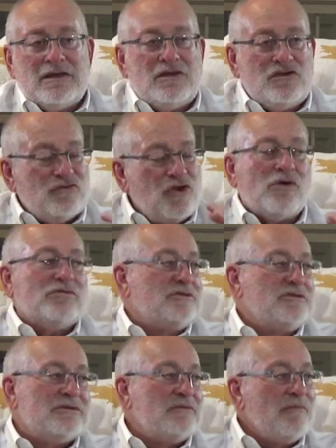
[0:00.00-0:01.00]
You
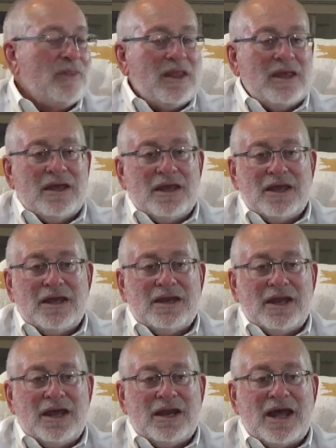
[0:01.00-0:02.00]
don't.
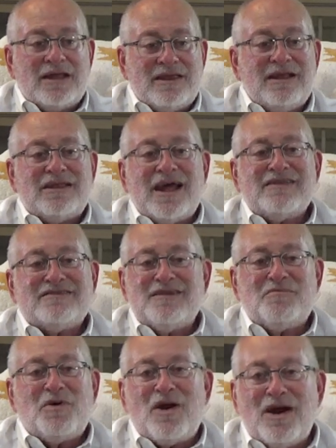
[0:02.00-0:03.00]
And and I think
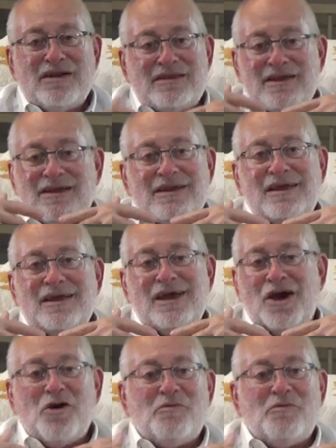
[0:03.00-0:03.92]
that's the part that